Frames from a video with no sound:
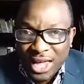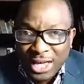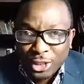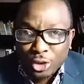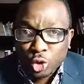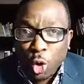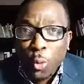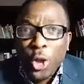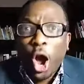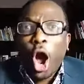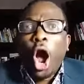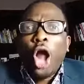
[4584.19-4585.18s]
So we
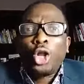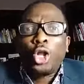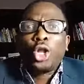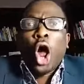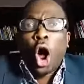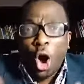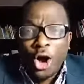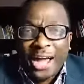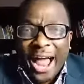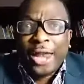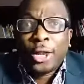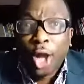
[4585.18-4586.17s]
all long
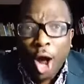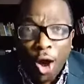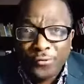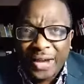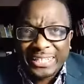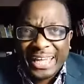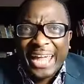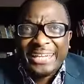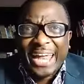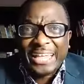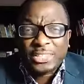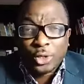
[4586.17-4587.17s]
and love that a
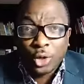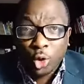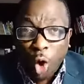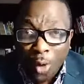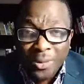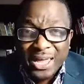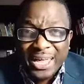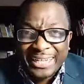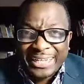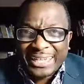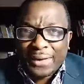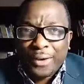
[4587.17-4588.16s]
day is going to come
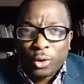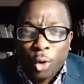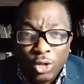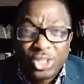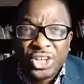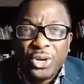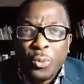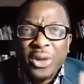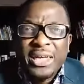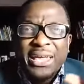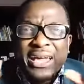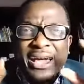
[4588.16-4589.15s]
that our country
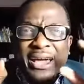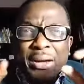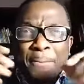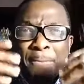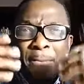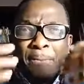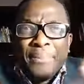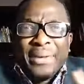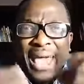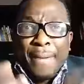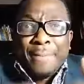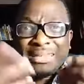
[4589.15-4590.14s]
will be
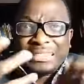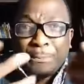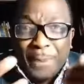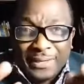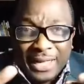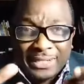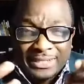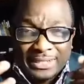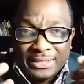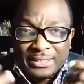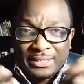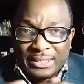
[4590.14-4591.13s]
emancipated.
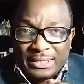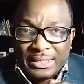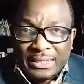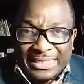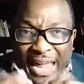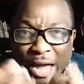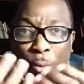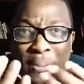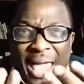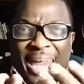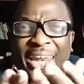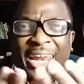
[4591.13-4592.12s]
There will
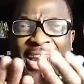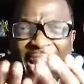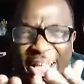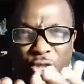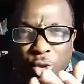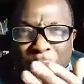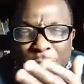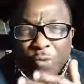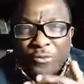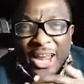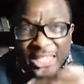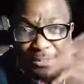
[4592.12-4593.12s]
be a little bit
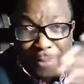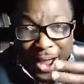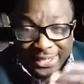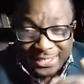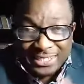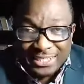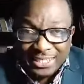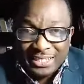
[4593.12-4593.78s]
of respite.